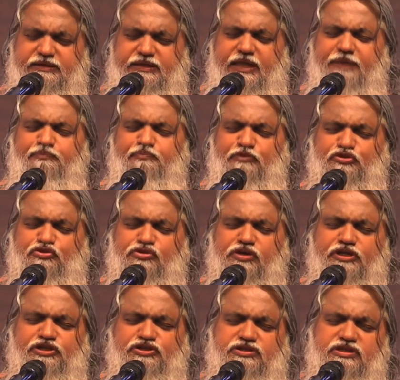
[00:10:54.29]
deep
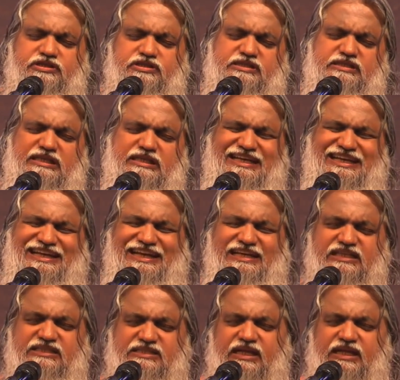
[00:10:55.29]
trenches in
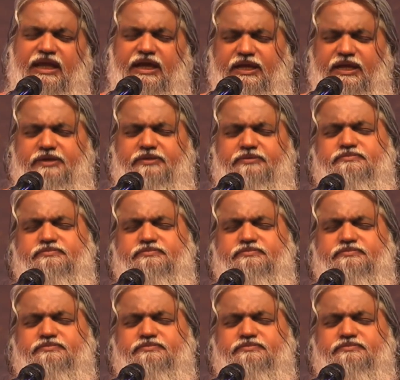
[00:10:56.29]
this land